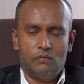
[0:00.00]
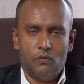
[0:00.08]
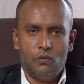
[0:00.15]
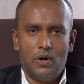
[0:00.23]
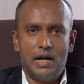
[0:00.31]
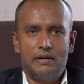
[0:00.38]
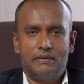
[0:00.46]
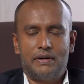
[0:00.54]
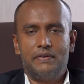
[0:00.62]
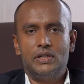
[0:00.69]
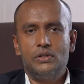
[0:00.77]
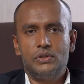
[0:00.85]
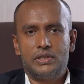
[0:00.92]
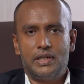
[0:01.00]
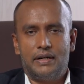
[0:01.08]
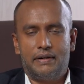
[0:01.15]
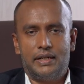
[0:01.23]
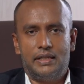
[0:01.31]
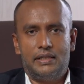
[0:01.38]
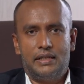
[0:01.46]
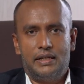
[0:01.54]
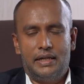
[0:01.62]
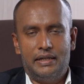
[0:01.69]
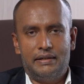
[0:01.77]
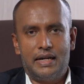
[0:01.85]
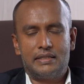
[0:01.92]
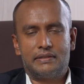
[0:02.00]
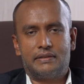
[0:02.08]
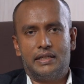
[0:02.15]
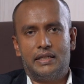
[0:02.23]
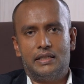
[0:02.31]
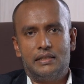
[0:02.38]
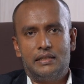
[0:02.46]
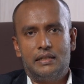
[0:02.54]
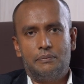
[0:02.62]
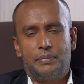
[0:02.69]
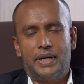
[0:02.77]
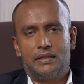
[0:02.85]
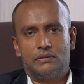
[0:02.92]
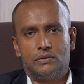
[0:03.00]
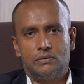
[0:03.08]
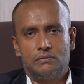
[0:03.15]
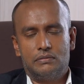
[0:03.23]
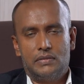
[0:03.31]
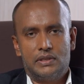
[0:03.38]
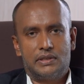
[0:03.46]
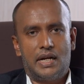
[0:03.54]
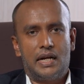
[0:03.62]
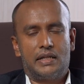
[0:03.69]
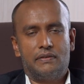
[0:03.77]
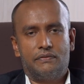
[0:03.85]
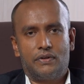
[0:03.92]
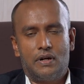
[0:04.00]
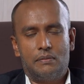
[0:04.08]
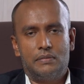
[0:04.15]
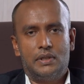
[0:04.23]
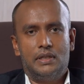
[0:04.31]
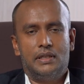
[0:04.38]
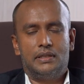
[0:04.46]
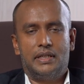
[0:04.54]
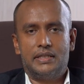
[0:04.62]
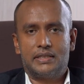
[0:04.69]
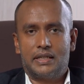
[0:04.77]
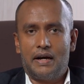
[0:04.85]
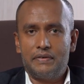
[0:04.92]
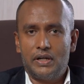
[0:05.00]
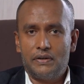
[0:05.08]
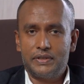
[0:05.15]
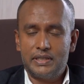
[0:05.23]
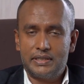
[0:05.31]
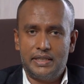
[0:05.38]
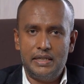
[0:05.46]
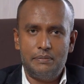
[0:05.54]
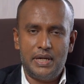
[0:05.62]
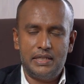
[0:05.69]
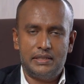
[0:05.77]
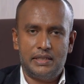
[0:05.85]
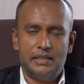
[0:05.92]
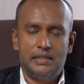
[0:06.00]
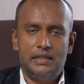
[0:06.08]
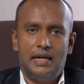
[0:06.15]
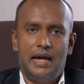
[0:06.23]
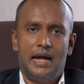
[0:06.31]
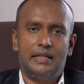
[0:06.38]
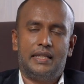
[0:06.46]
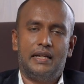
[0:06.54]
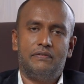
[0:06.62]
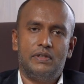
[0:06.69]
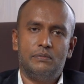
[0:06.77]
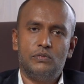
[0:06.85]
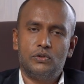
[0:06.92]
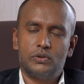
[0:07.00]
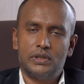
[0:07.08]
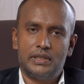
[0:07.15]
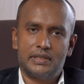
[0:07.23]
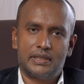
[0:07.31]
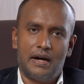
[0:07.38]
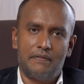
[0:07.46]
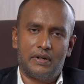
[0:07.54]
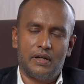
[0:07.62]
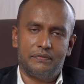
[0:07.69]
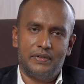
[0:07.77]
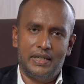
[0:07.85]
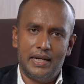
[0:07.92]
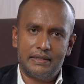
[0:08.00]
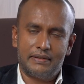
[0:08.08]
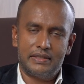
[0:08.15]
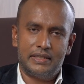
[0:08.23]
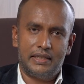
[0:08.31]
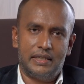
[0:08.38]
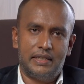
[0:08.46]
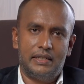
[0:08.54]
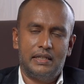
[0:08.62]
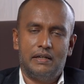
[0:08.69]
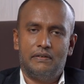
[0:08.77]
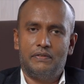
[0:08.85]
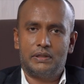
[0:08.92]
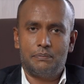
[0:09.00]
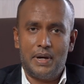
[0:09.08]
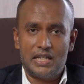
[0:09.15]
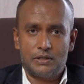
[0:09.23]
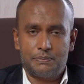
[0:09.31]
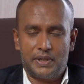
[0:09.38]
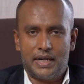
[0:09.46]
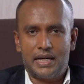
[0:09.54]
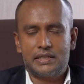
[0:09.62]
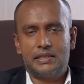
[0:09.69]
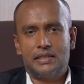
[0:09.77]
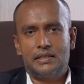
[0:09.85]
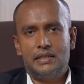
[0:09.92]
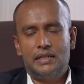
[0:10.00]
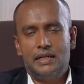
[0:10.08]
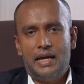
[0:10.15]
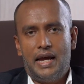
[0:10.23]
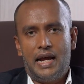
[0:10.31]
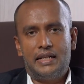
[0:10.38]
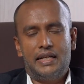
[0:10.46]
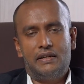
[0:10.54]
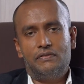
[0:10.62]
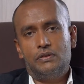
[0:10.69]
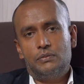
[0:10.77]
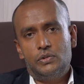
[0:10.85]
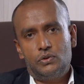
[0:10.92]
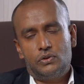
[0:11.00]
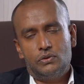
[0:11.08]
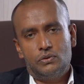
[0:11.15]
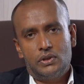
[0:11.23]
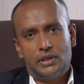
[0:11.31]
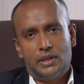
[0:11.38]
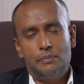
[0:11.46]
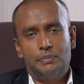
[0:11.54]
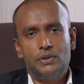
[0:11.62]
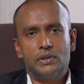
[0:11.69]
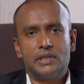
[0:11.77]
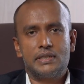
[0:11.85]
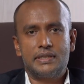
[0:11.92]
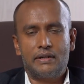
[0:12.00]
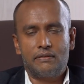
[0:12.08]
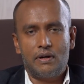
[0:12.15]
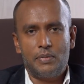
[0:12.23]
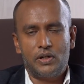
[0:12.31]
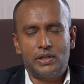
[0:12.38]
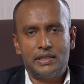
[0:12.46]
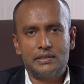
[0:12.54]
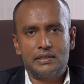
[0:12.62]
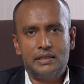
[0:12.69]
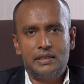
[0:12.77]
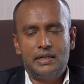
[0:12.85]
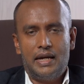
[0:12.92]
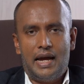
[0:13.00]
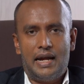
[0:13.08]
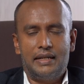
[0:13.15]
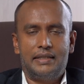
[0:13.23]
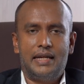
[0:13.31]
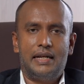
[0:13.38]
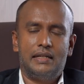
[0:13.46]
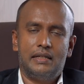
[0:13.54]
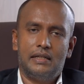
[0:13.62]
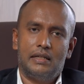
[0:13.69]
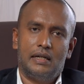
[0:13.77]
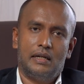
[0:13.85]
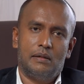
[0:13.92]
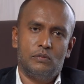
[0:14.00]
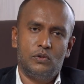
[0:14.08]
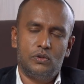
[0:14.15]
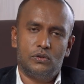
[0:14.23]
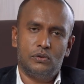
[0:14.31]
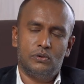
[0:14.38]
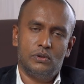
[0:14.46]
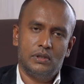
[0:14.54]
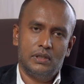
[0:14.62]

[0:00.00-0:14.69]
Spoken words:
one revolutionary industrial breakthrough, starting from the discovery of the steam engine, and then we move to the discovery of electricity with mass production, and then we move to computers and robotics, and then move to